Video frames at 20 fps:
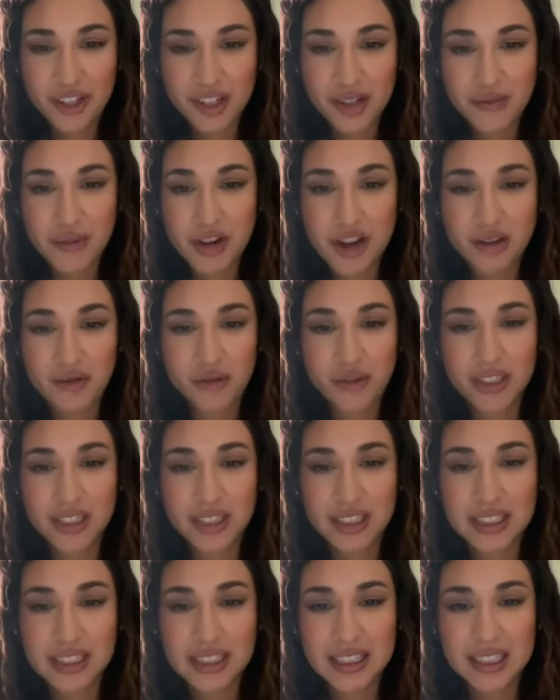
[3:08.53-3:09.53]
I'm not
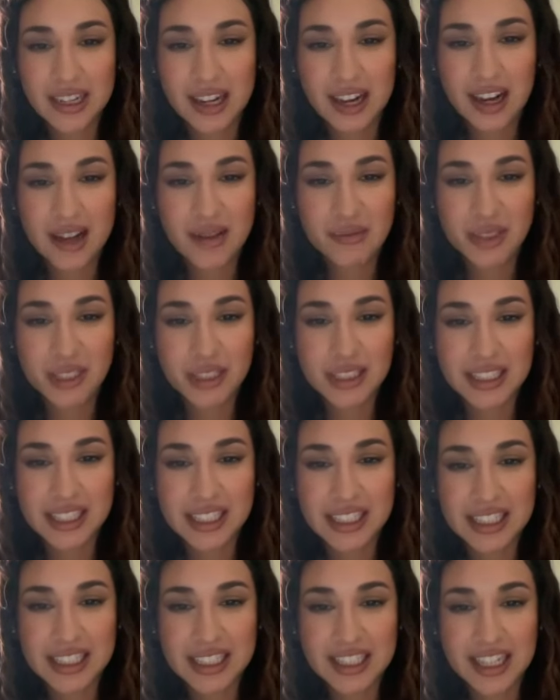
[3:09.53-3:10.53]
really um,
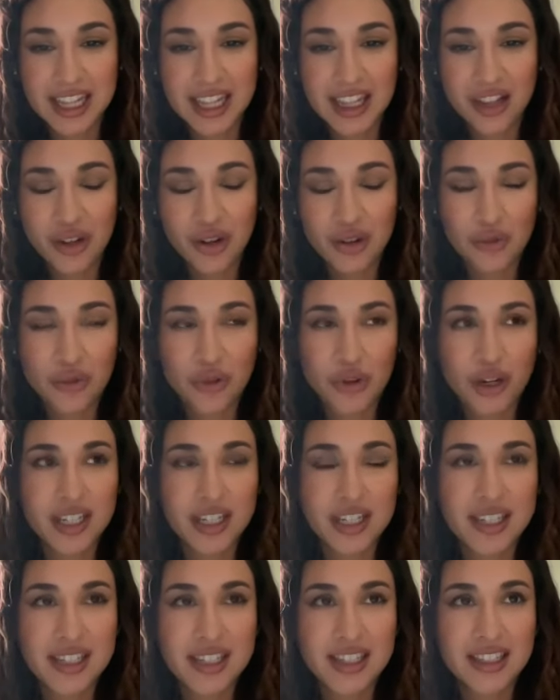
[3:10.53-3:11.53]
listening to that little
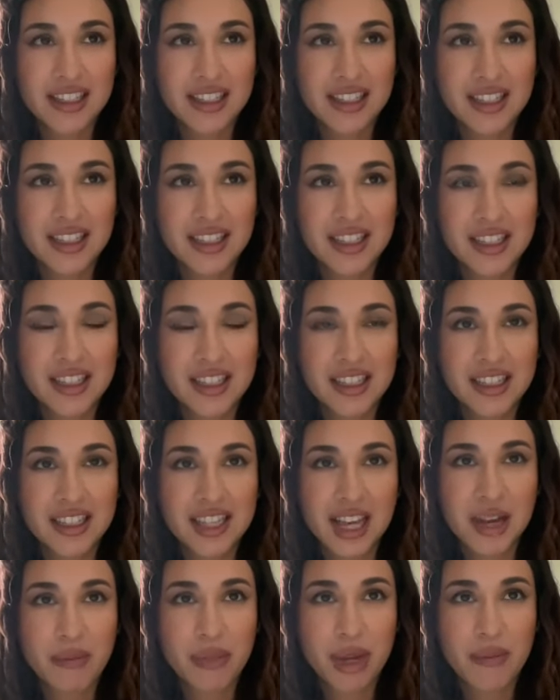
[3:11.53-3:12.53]
voice
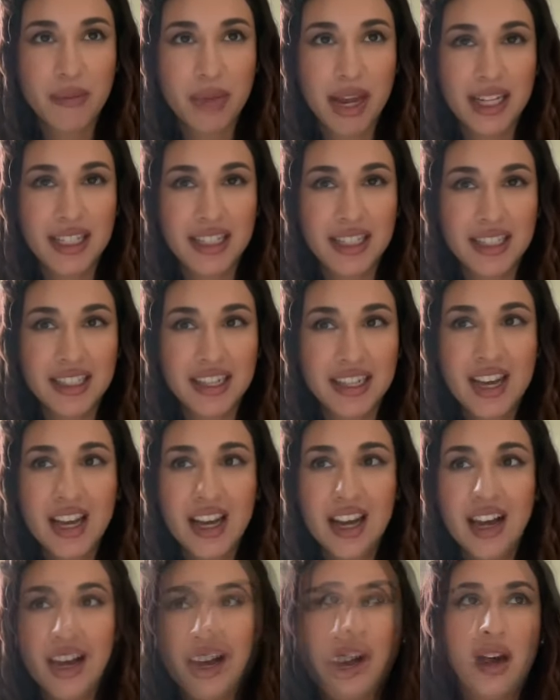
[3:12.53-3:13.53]
inside my mind.
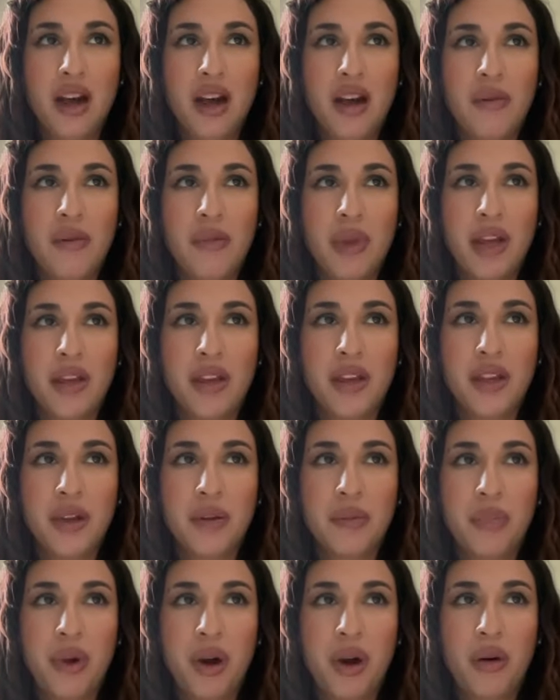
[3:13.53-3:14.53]
Um, I
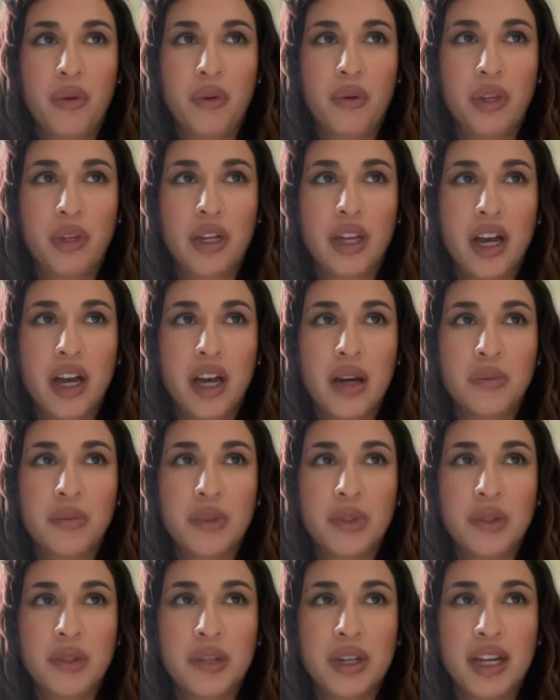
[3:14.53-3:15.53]
think Paul really
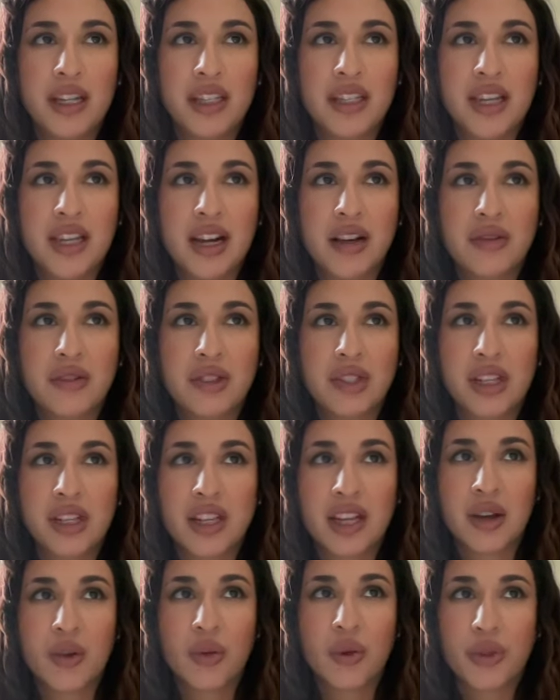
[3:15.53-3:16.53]
helps you get down to
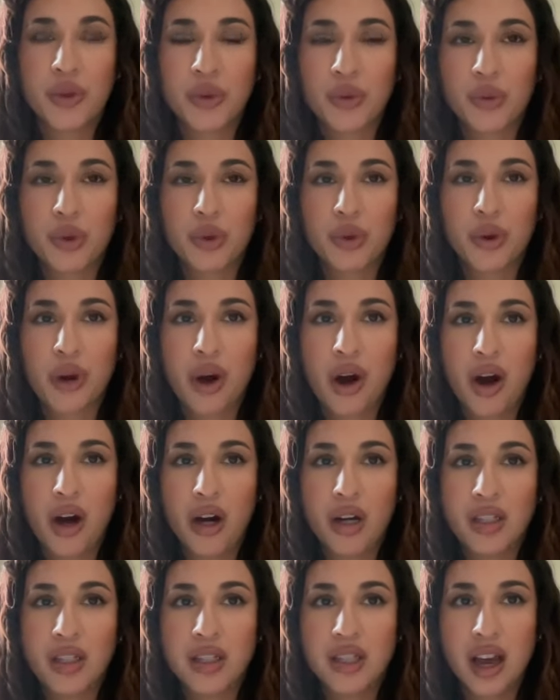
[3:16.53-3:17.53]
like what the root
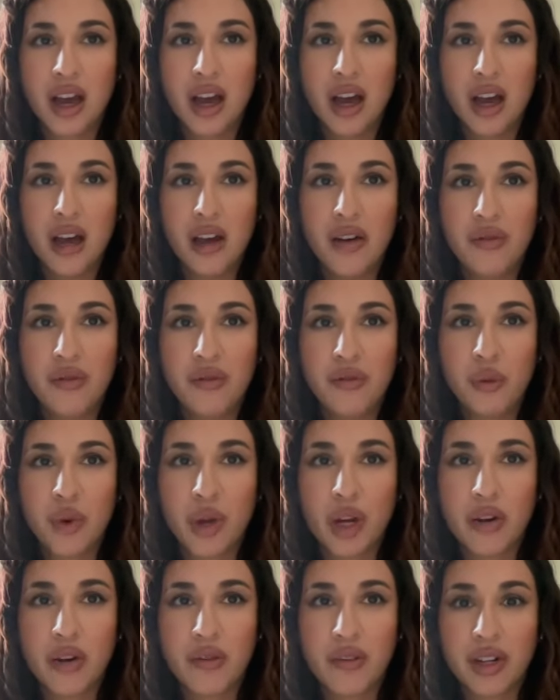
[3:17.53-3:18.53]
cause of
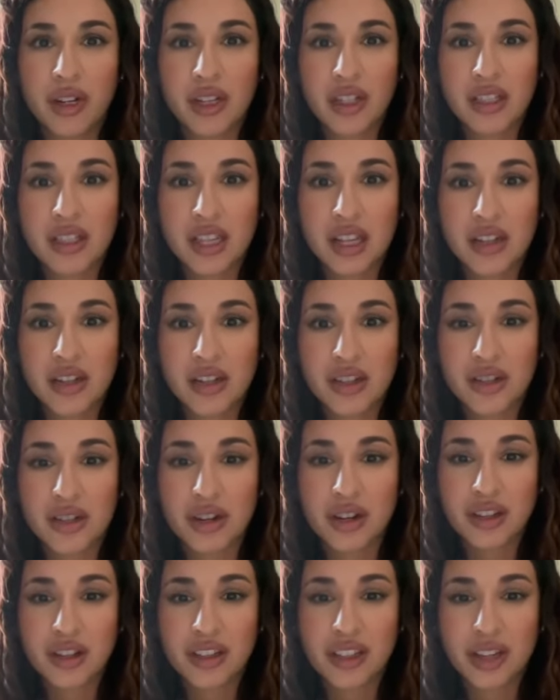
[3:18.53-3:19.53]
whatever it is that you're
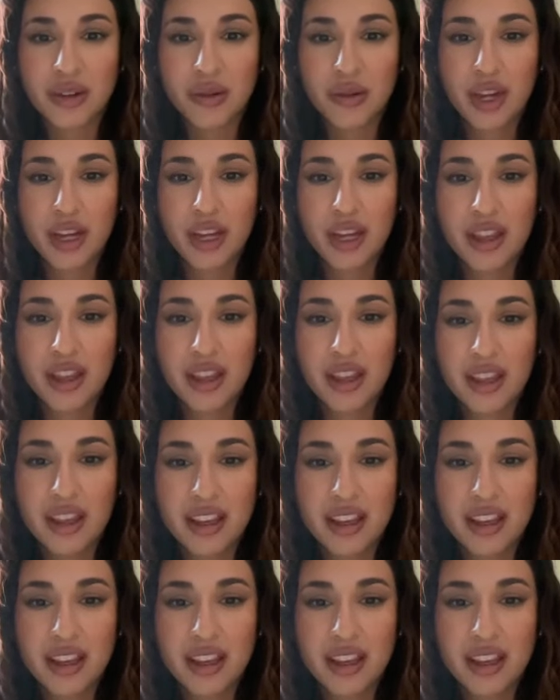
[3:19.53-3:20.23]
struggling with.